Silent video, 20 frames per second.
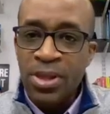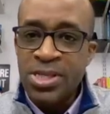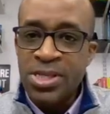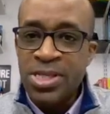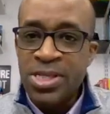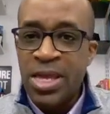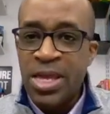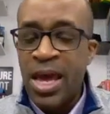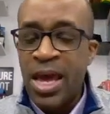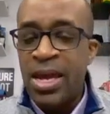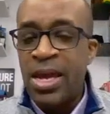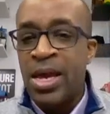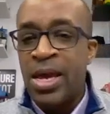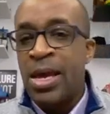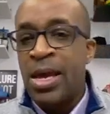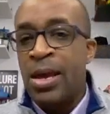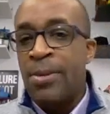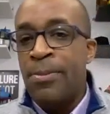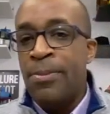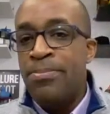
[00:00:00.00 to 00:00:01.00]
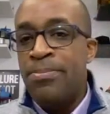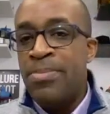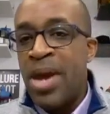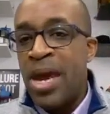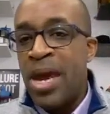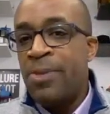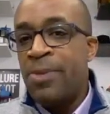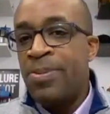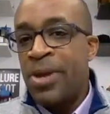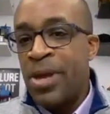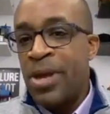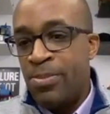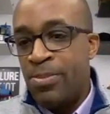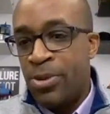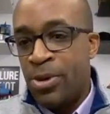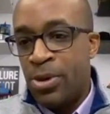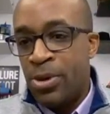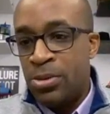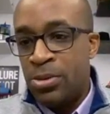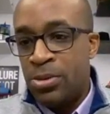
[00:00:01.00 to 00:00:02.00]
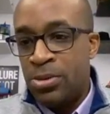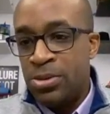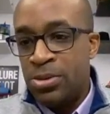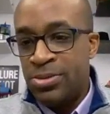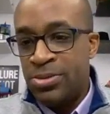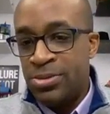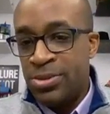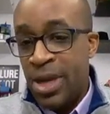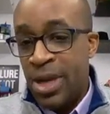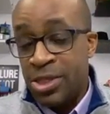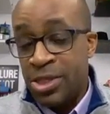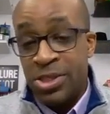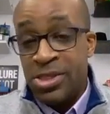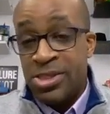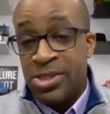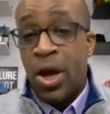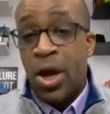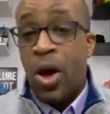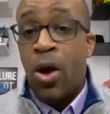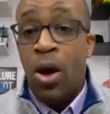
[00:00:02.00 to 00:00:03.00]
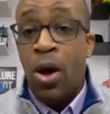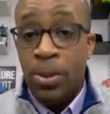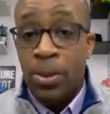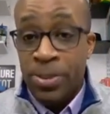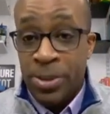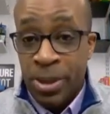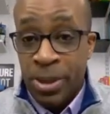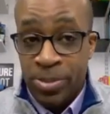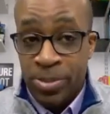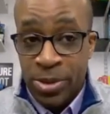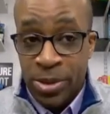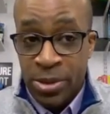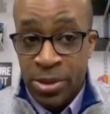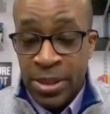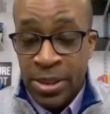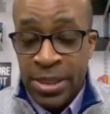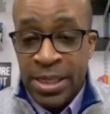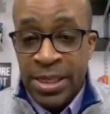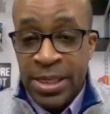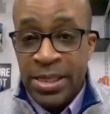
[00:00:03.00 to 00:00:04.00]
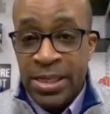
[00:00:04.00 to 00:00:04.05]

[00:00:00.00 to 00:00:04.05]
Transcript: They say that many people, actually they say all people,